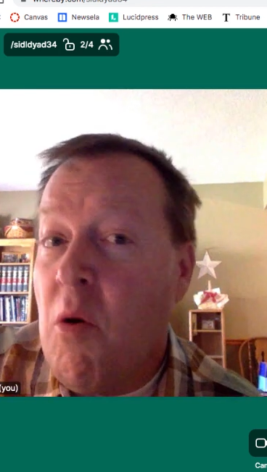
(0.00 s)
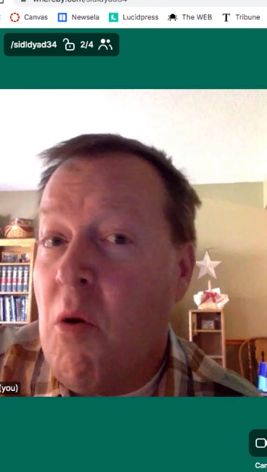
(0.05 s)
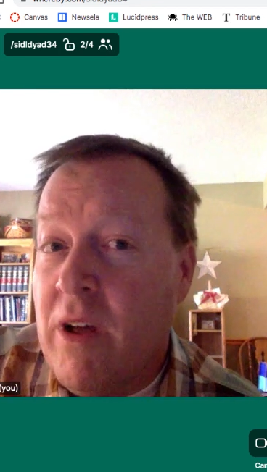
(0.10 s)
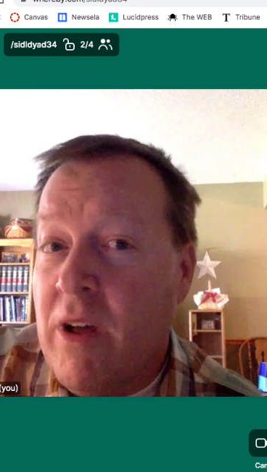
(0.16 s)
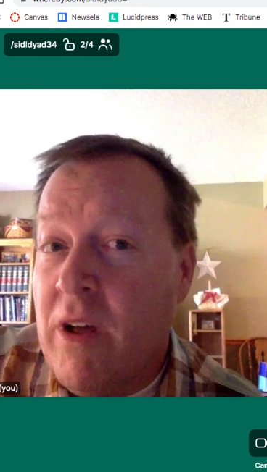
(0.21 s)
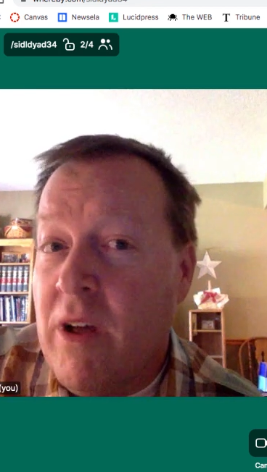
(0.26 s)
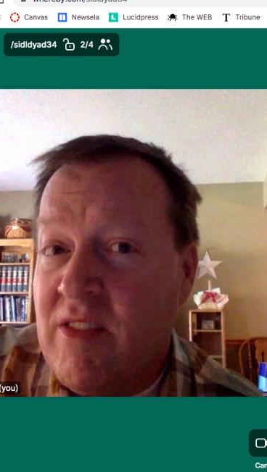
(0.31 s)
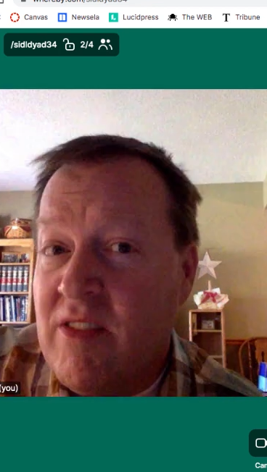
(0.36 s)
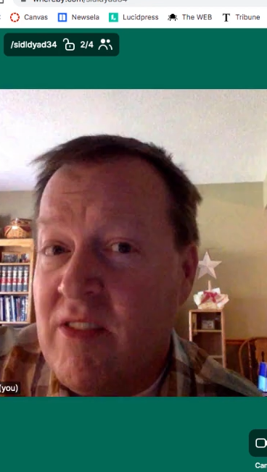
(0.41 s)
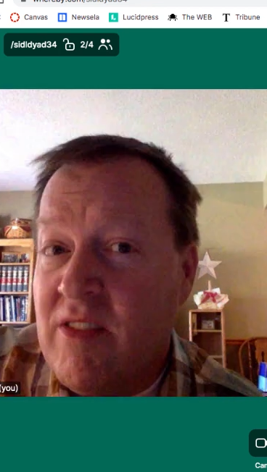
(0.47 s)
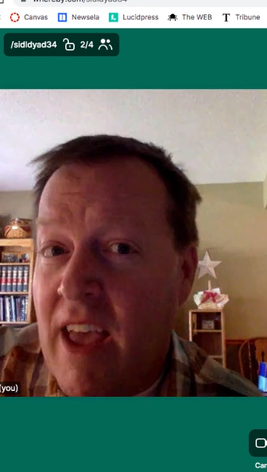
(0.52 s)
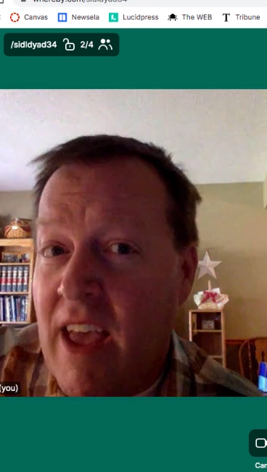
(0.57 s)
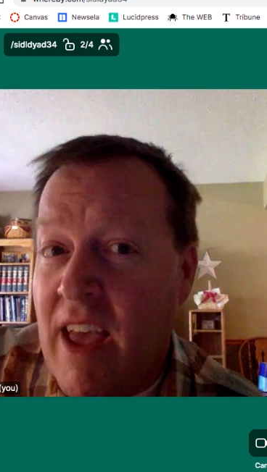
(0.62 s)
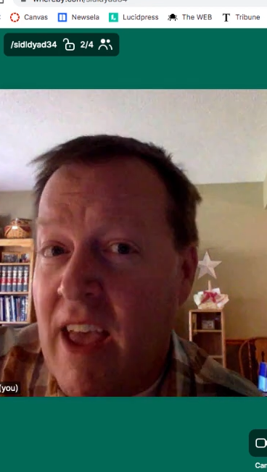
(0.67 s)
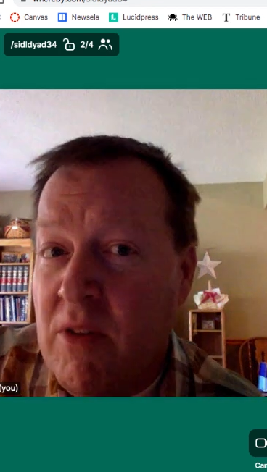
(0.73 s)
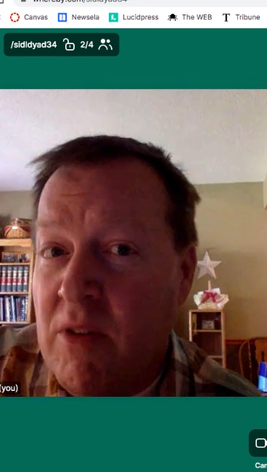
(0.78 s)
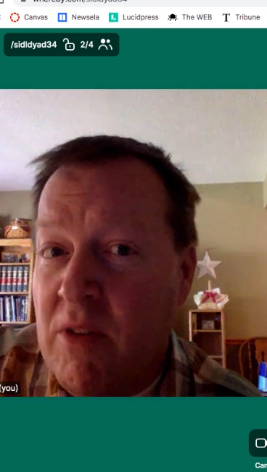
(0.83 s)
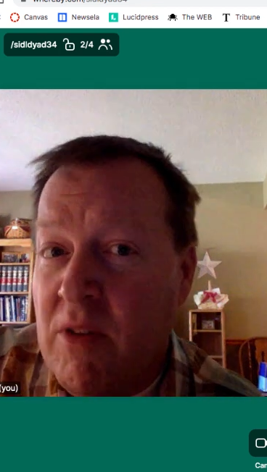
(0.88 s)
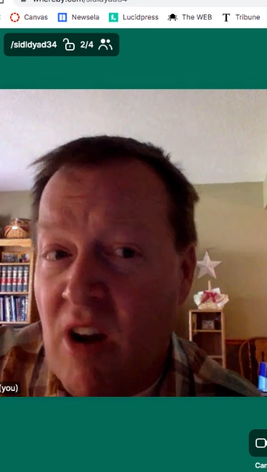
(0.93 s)

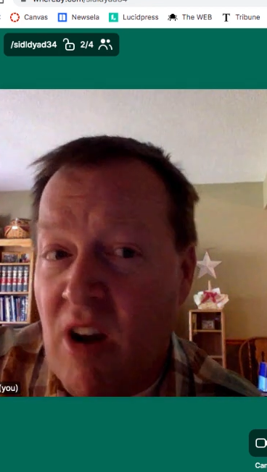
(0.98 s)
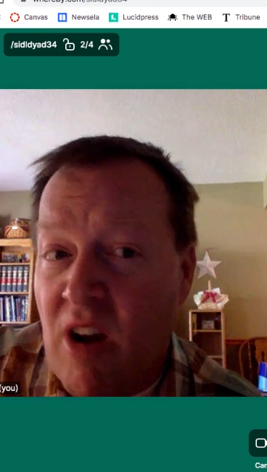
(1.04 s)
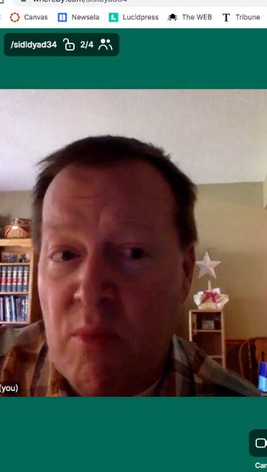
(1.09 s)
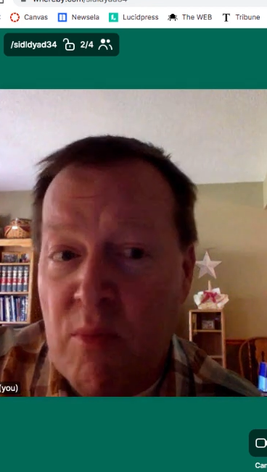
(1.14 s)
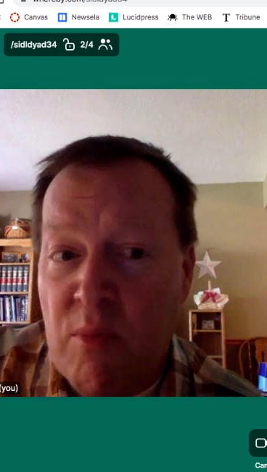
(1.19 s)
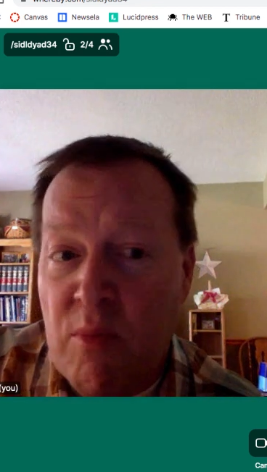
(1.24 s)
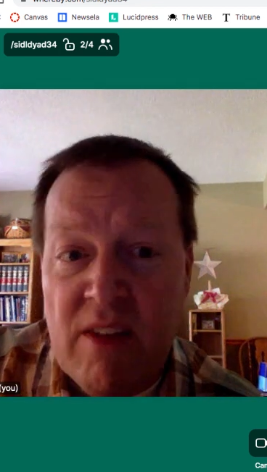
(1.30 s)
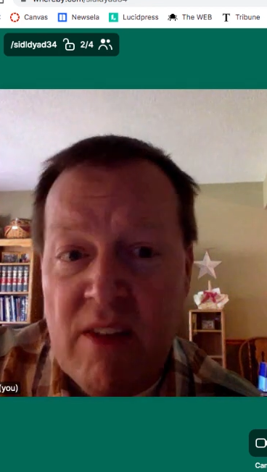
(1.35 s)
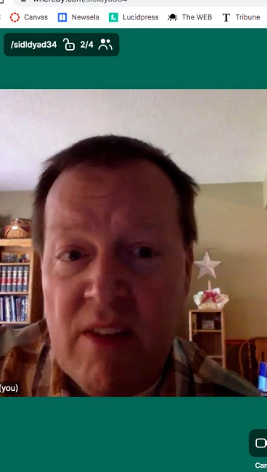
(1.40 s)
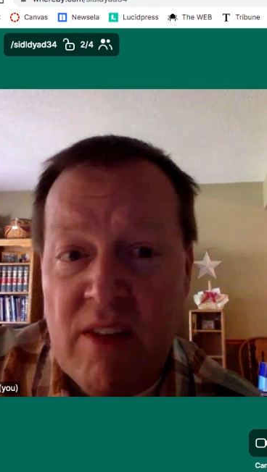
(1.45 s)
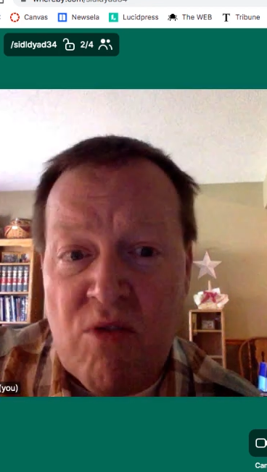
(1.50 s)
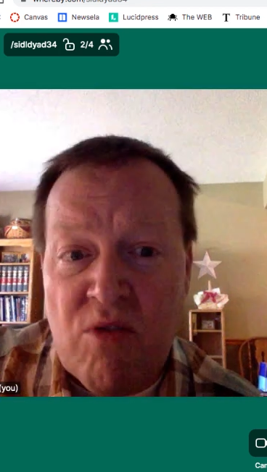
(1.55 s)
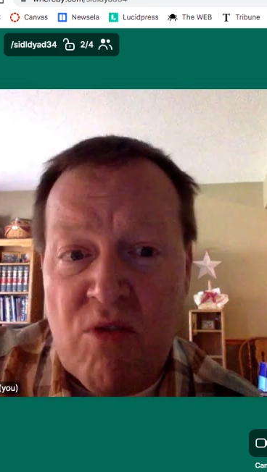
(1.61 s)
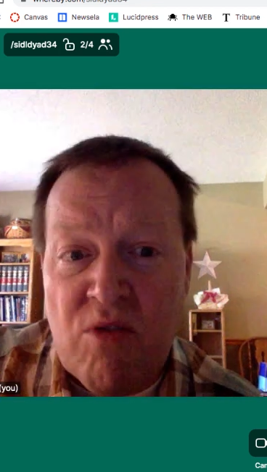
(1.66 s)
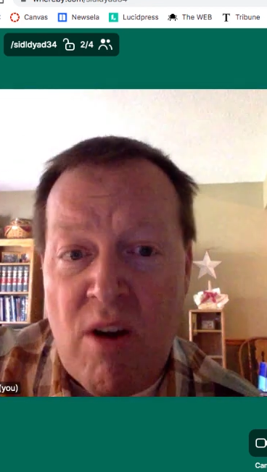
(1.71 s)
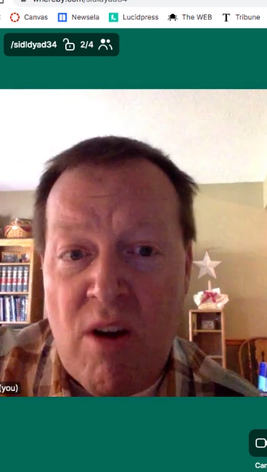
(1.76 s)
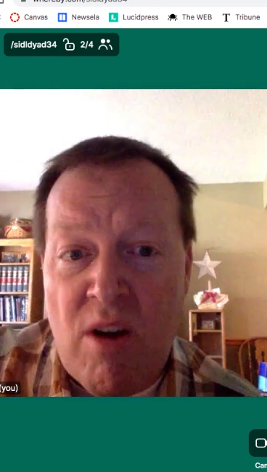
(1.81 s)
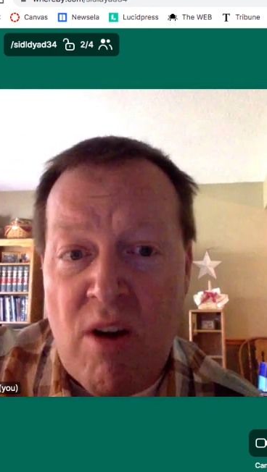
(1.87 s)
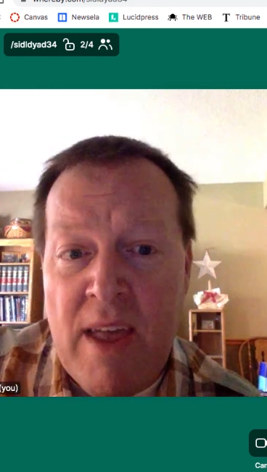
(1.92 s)
Wednesday we started
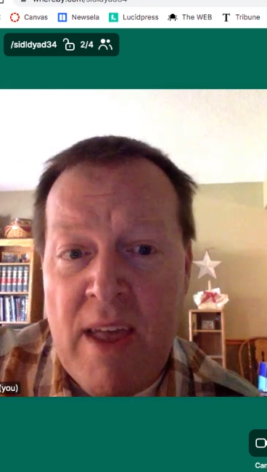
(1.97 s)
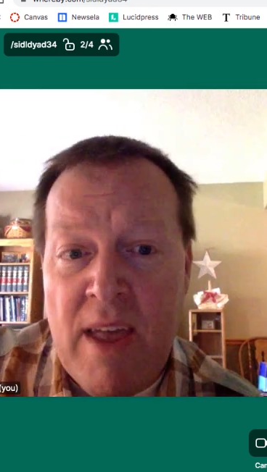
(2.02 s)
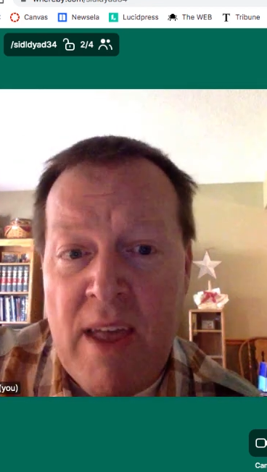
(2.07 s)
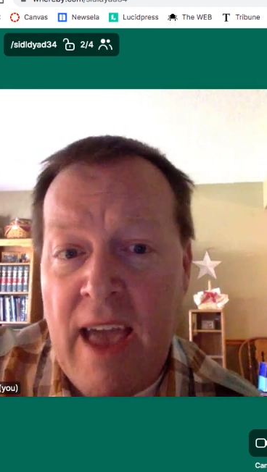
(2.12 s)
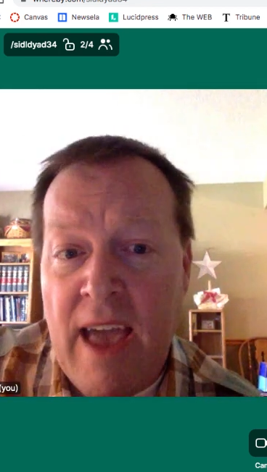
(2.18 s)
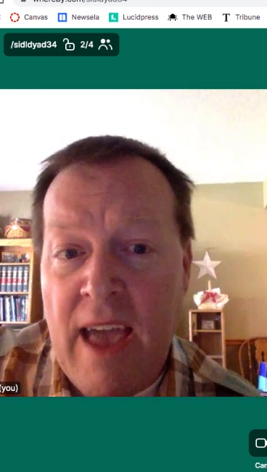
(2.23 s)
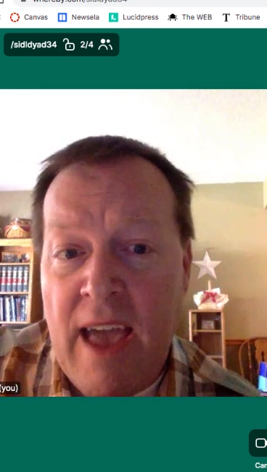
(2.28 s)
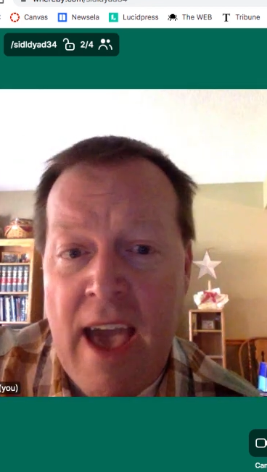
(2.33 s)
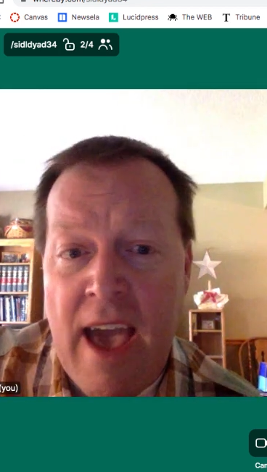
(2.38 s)
brainstorming